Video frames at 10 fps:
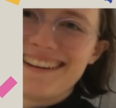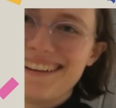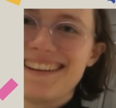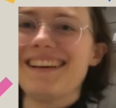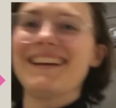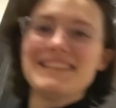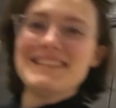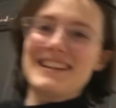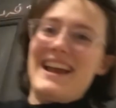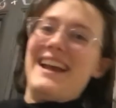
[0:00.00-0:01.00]
background.
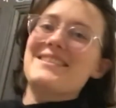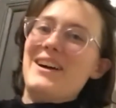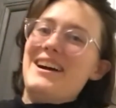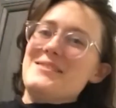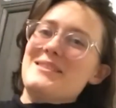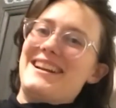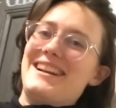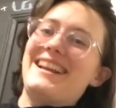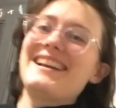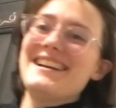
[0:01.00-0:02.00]
It's okay, my husband's
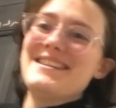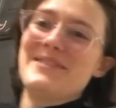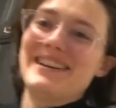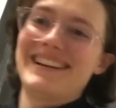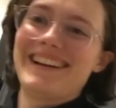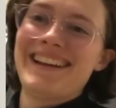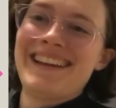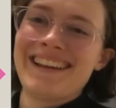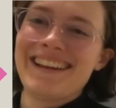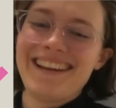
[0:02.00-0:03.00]
got it.
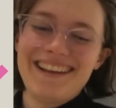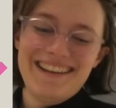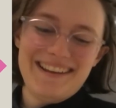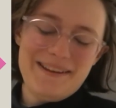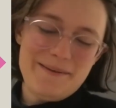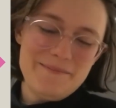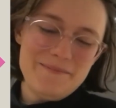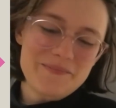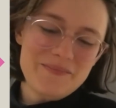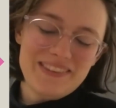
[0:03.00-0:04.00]

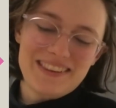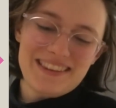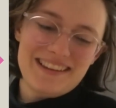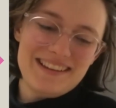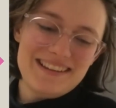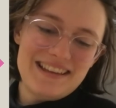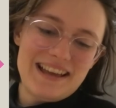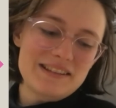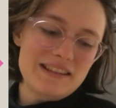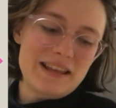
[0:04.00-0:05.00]
But
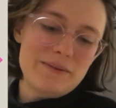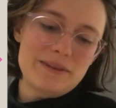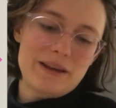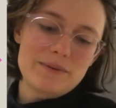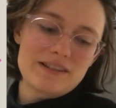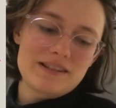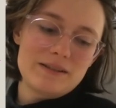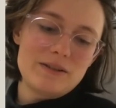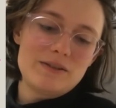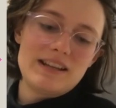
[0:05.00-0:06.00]
yeah, there was,
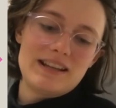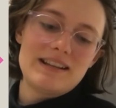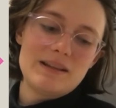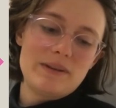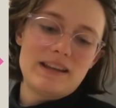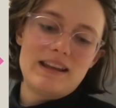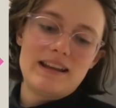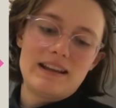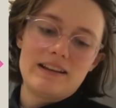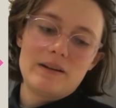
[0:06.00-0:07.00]
you see it in the
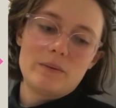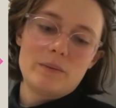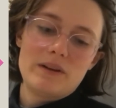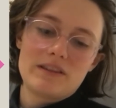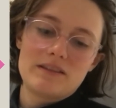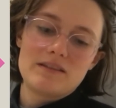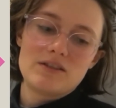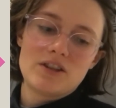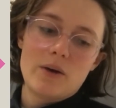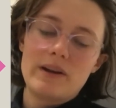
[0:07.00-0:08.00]
beginning with
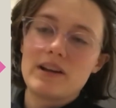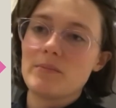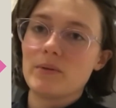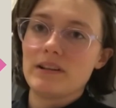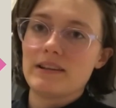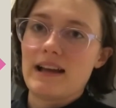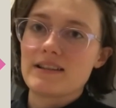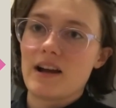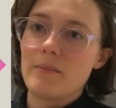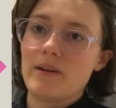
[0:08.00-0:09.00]
showing Kabul at that
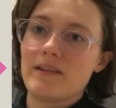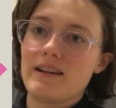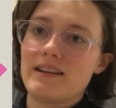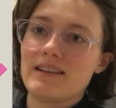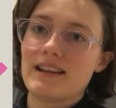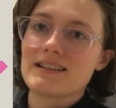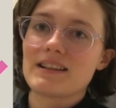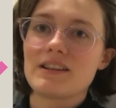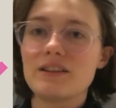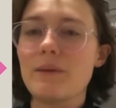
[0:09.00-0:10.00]
time period and things
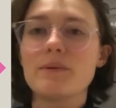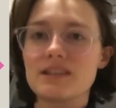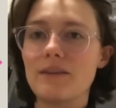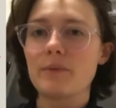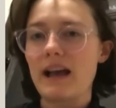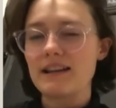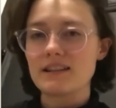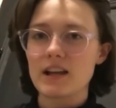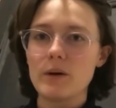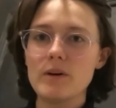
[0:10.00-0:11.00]
like there was stuff we had
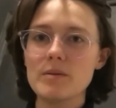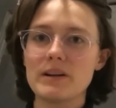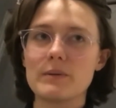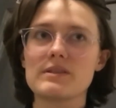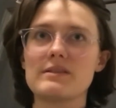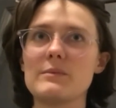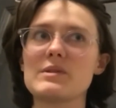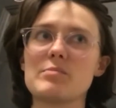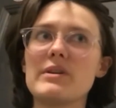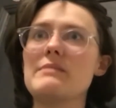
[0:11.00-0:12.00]
to go on, but it was
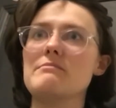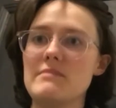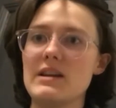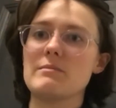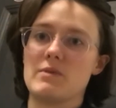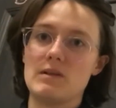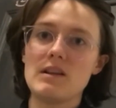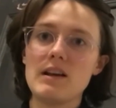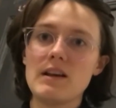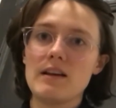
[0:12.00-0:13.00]
pretty minimal.